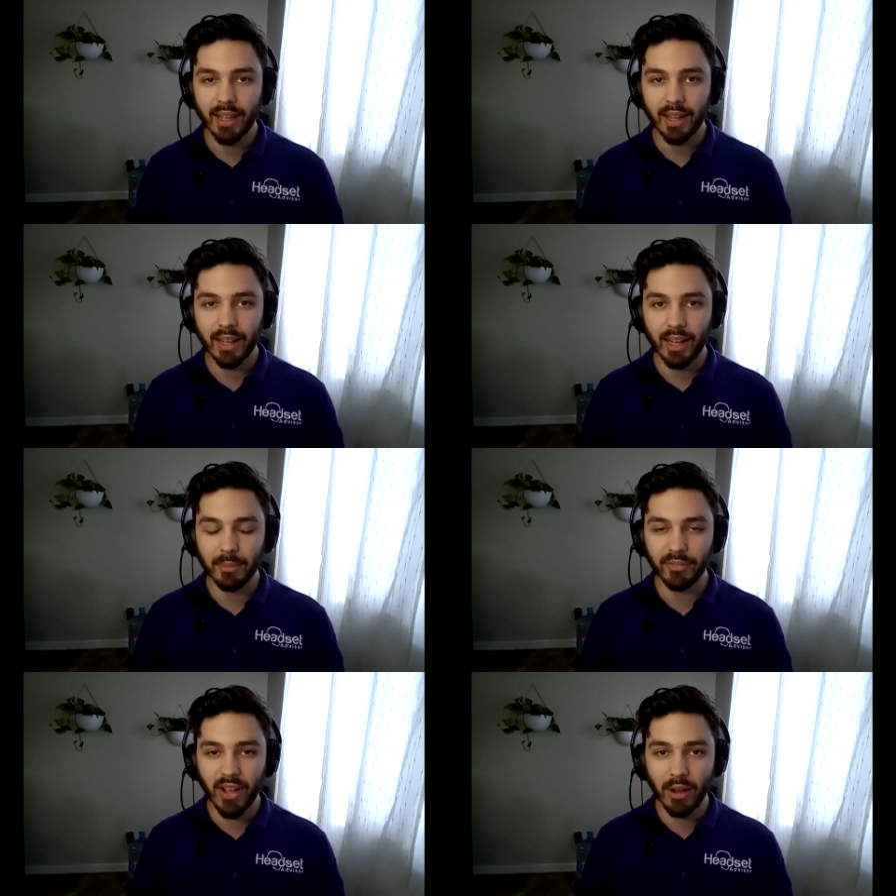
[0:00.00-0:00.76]

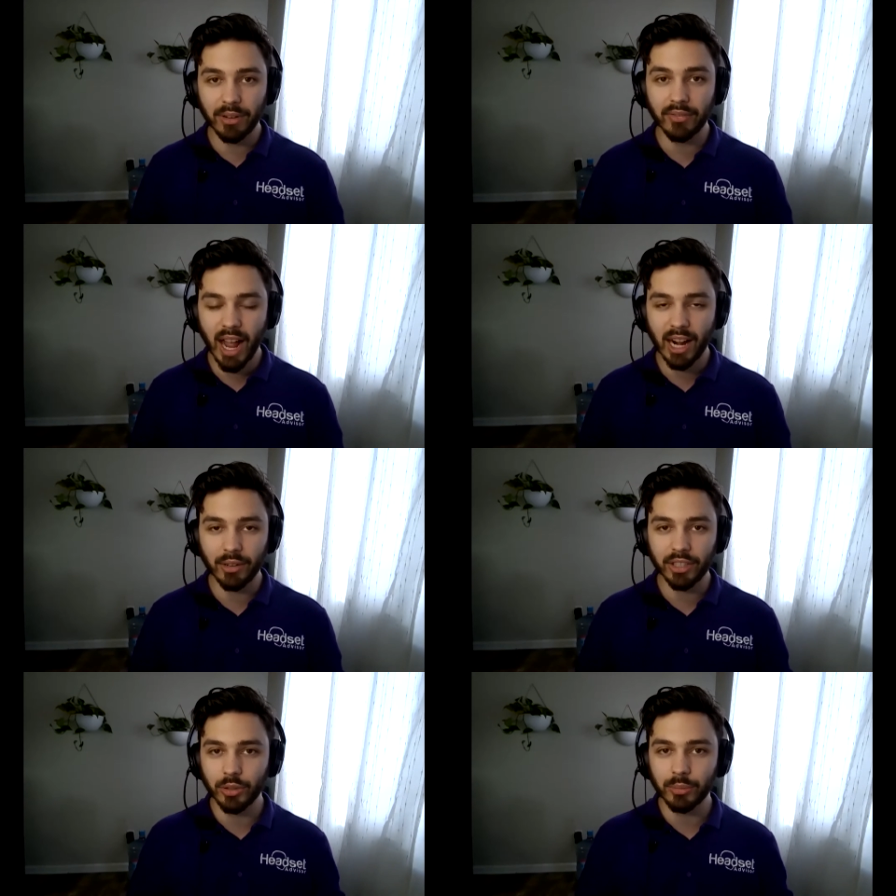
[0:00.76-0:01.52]
um, found a
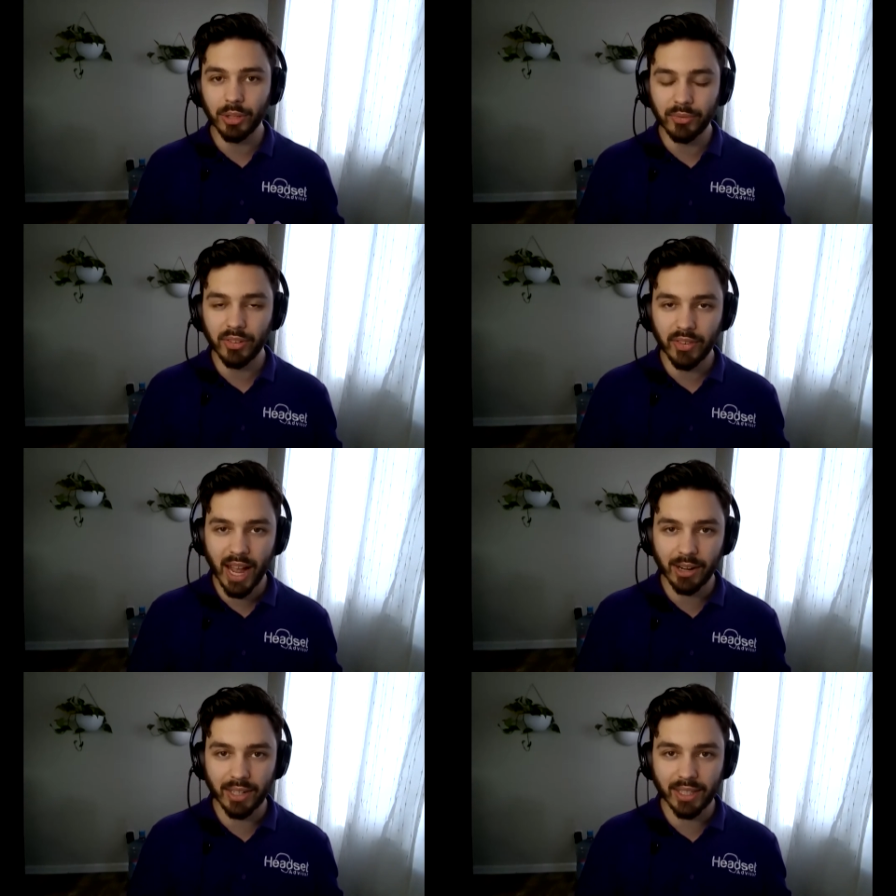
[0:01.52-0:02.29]
virus, removed the
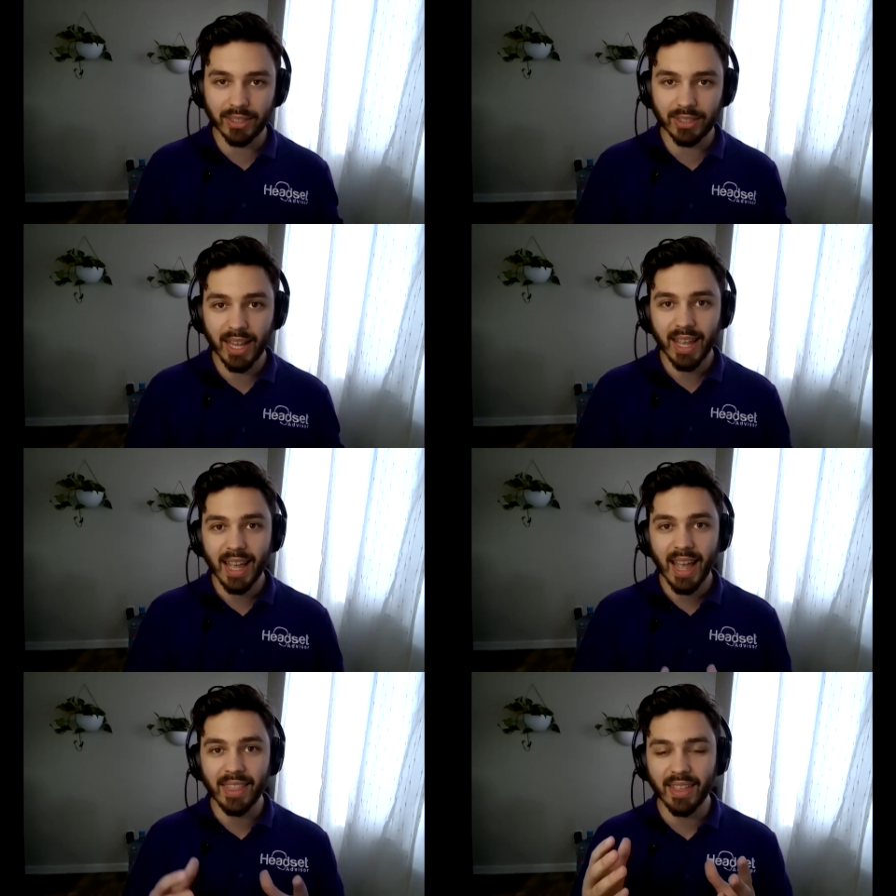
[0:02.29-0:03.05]
virus,
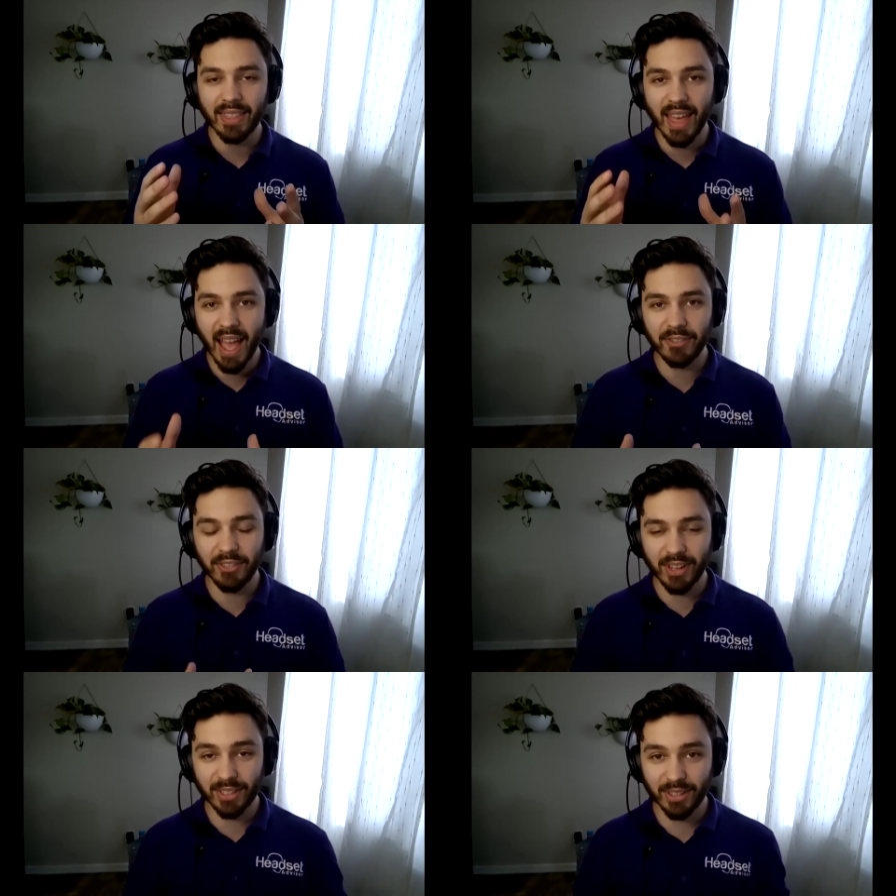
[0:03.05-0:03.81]
and then that
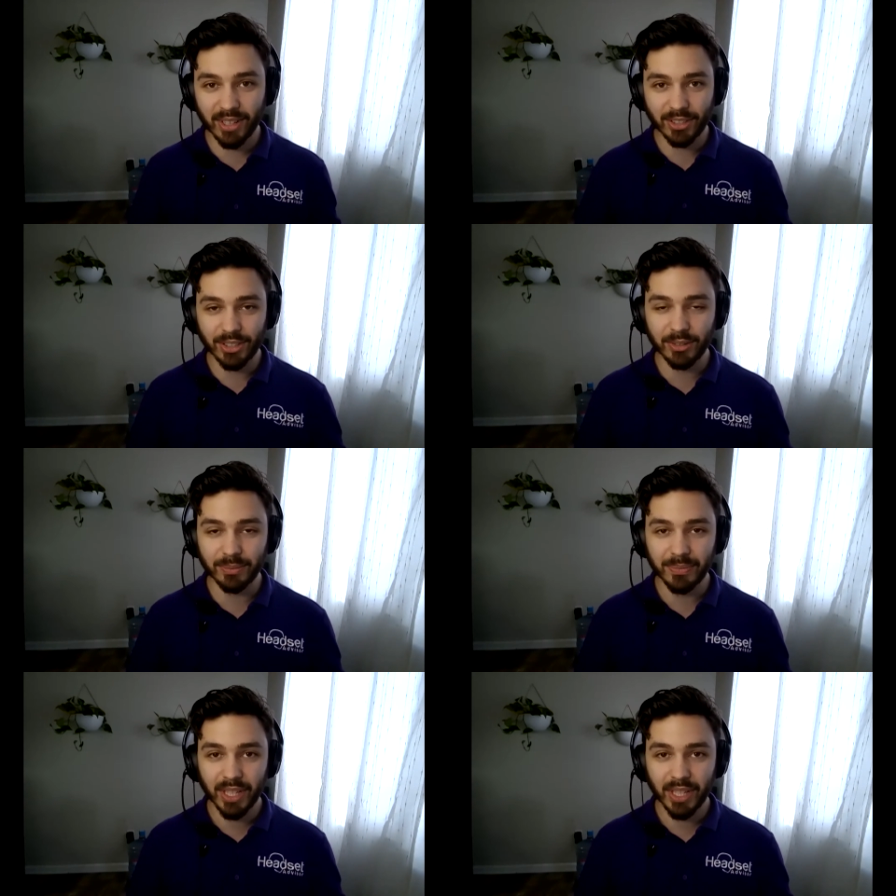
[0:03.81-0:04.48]
fixed their issue.